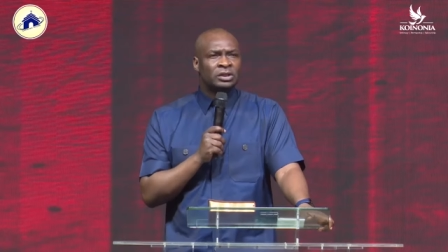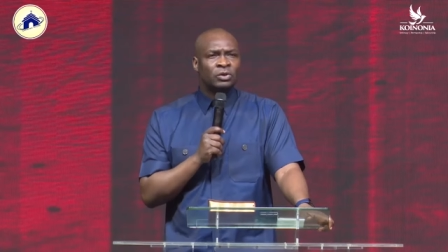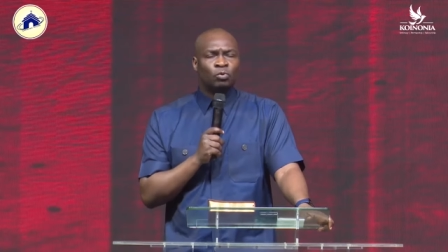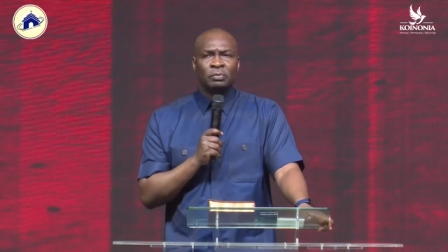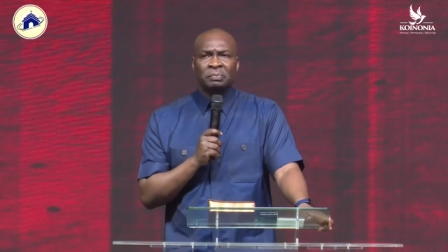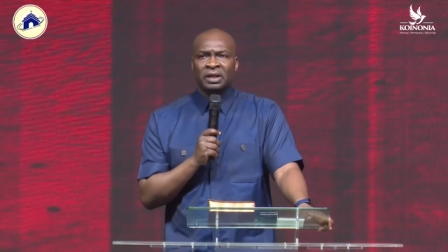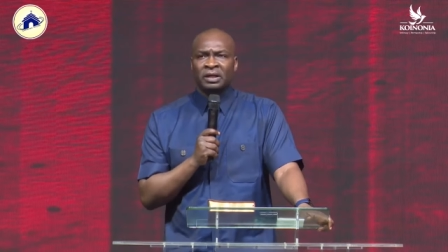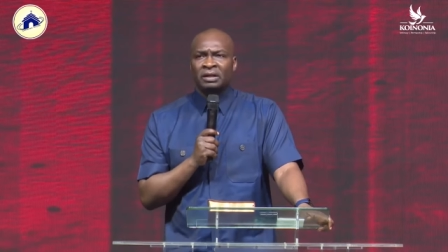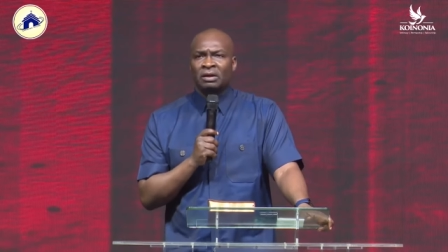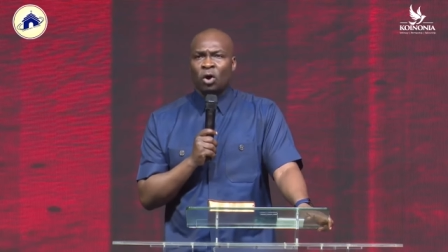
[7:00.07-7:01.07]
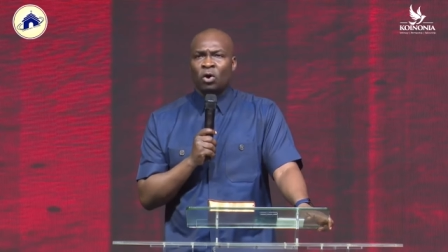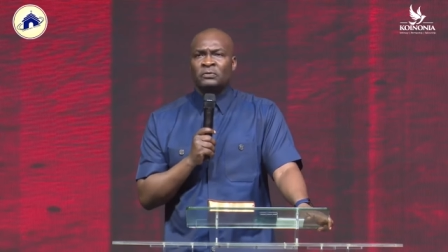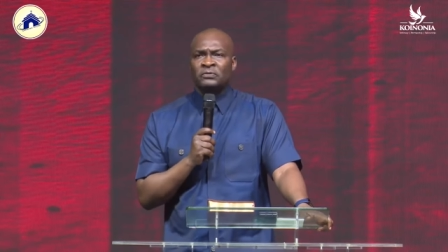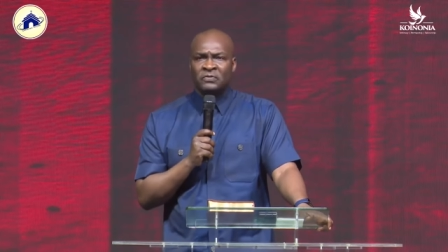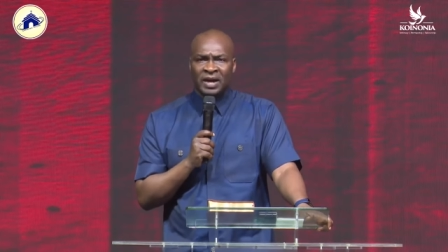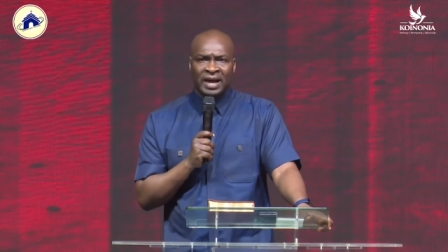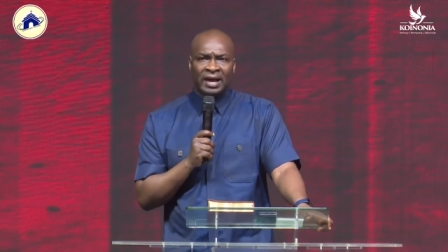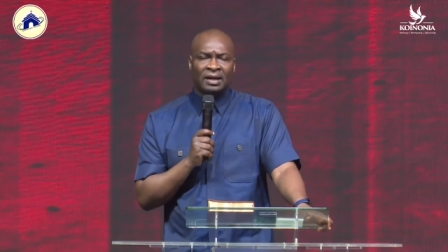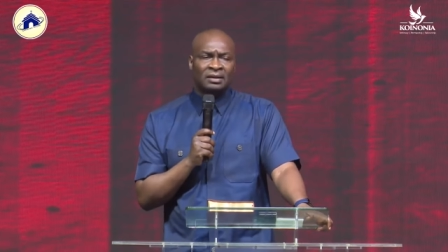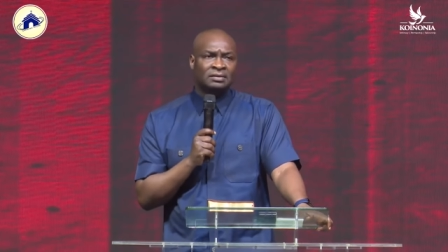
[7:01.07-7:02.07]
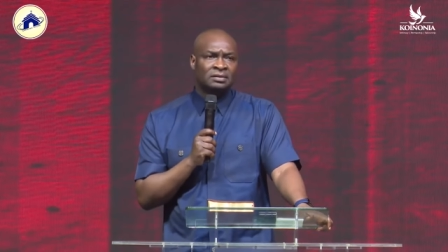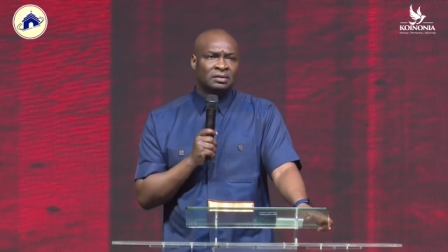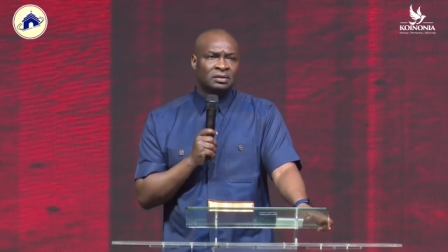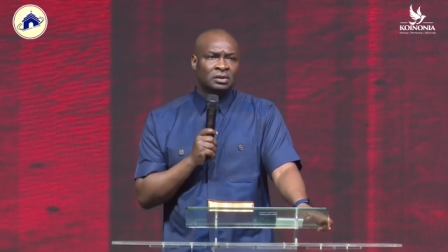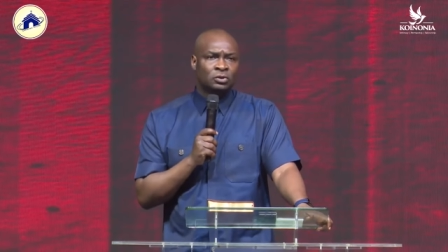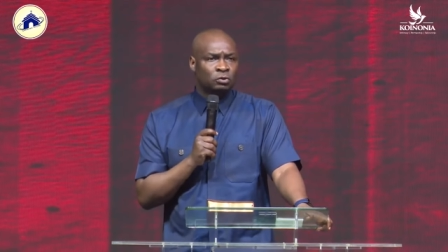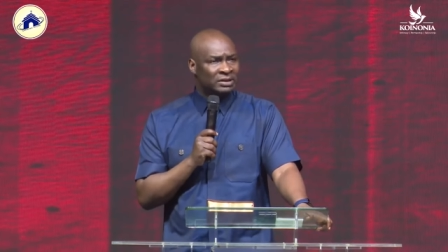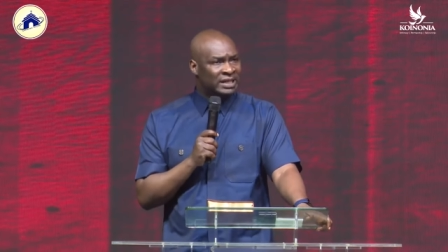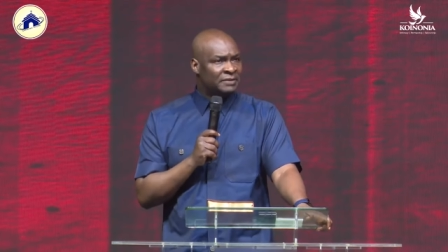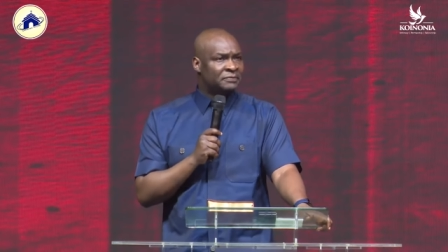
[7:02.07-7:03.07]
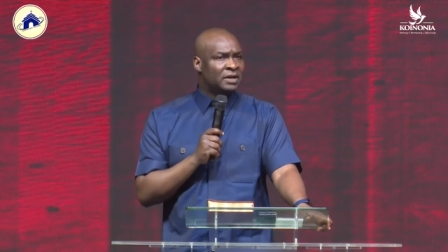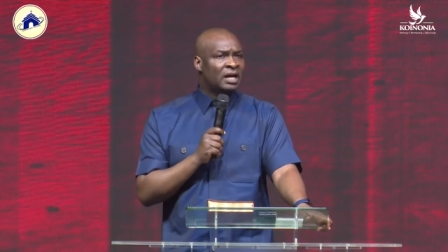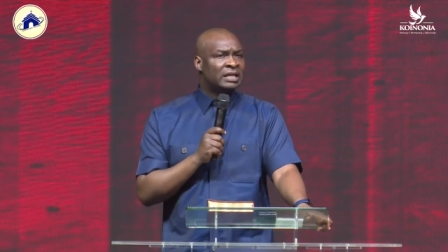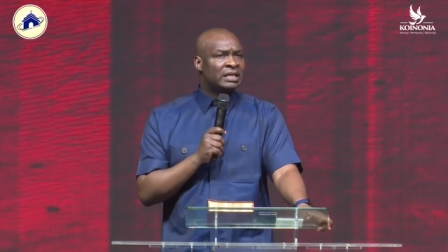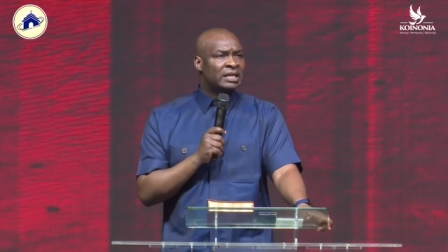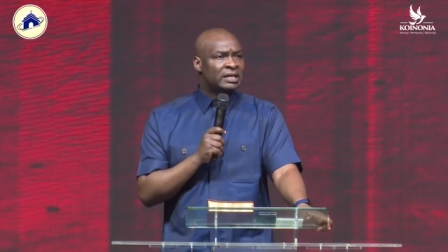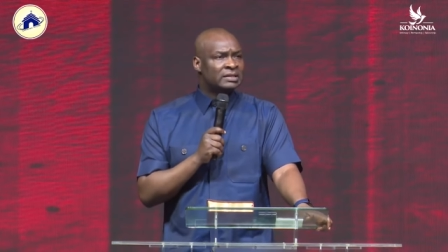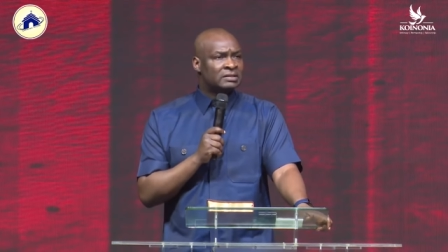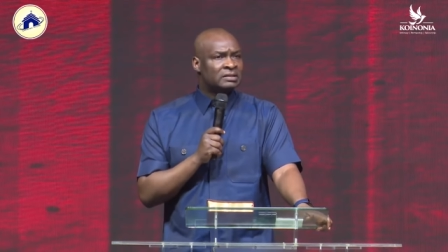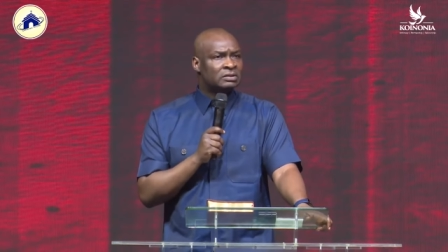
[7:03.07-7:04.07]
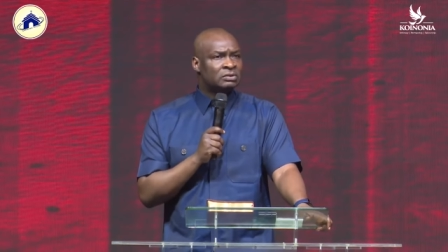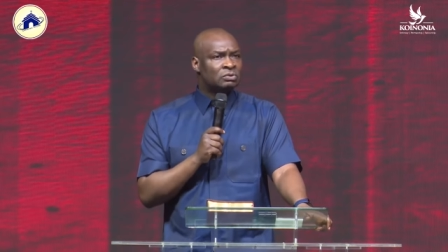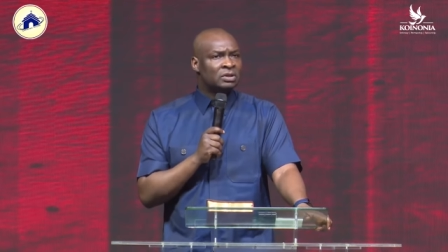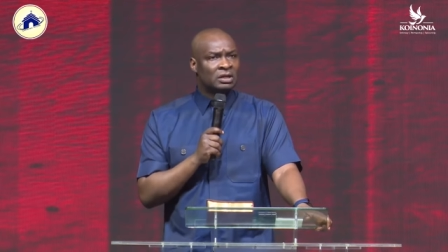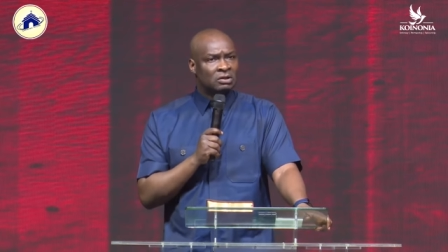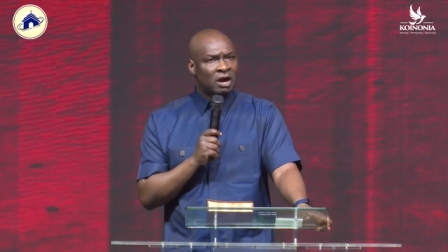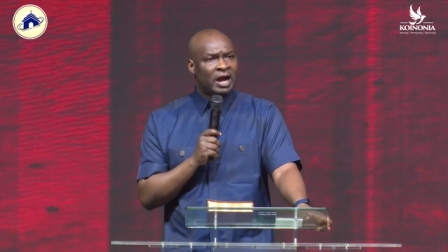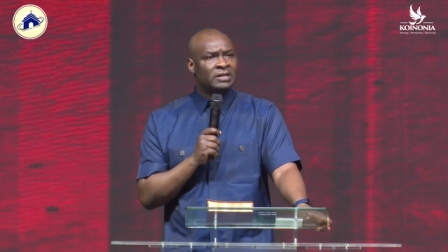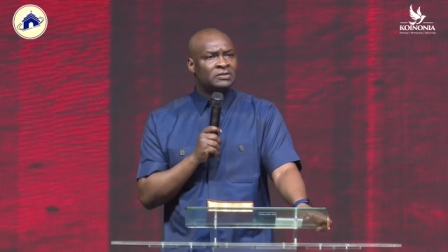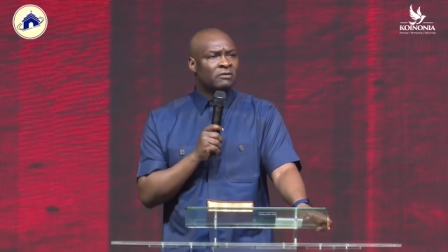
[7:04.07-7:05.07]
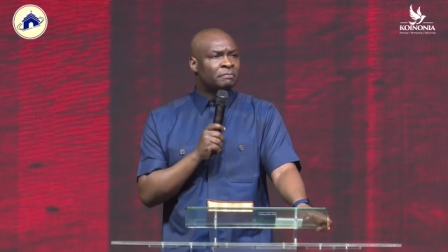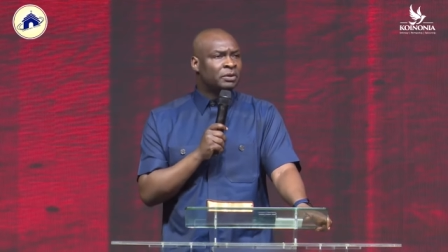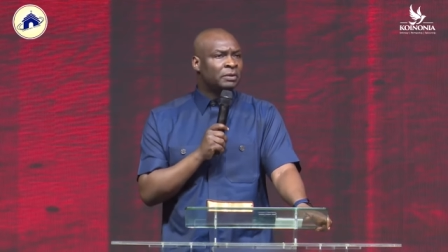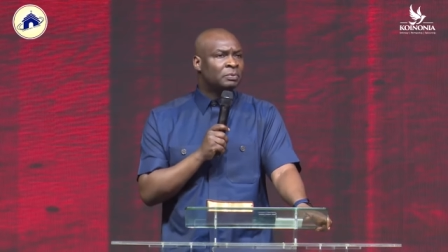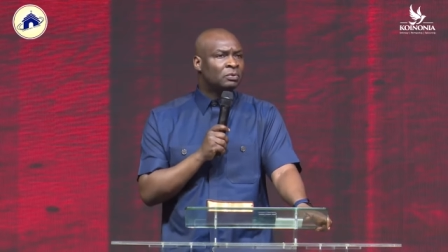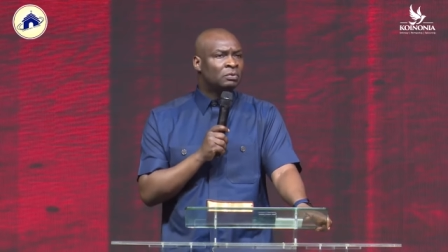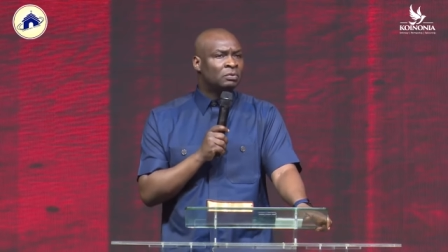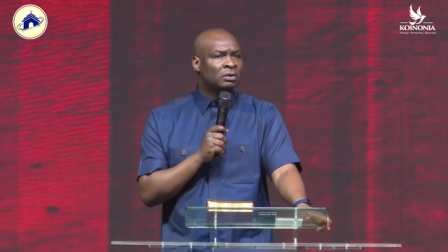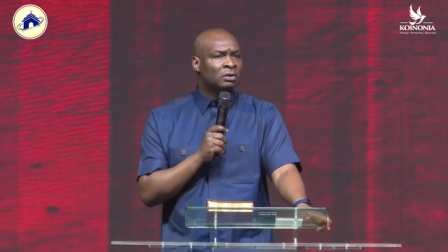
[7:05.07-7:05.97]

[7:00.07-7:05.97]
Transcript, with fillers: it would be unfair to deafen our ears to the cries of people.